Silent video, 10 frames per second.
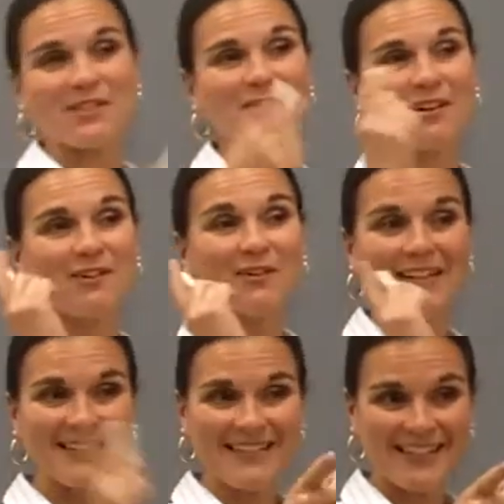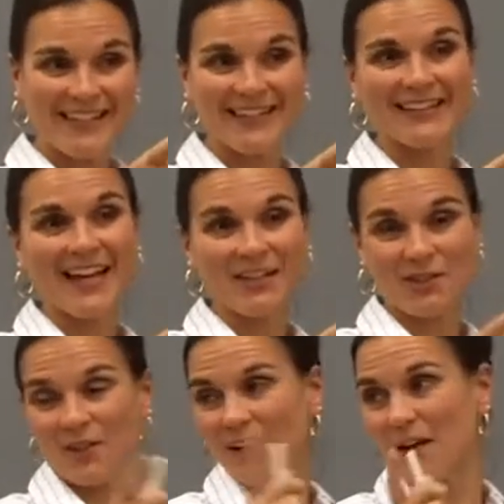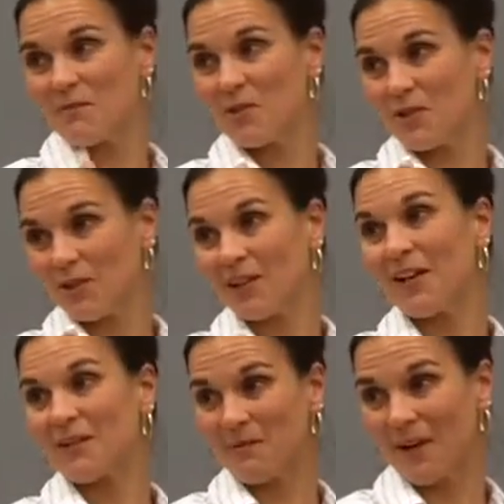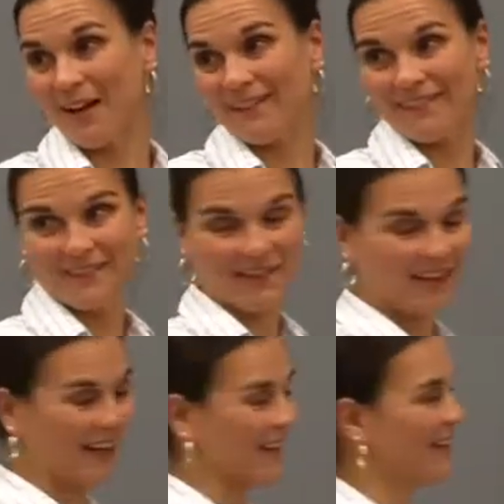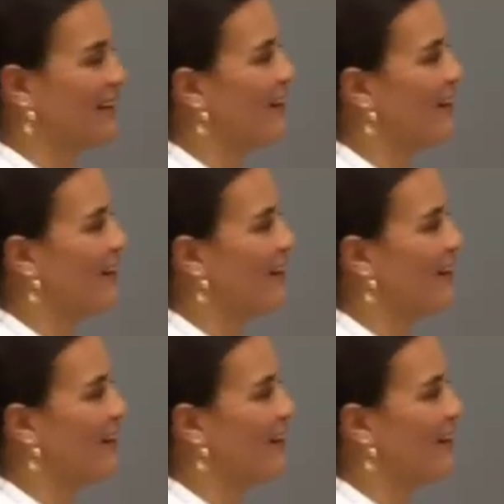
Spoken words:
which you are going to see in lecture, I'm sure, as well, okay?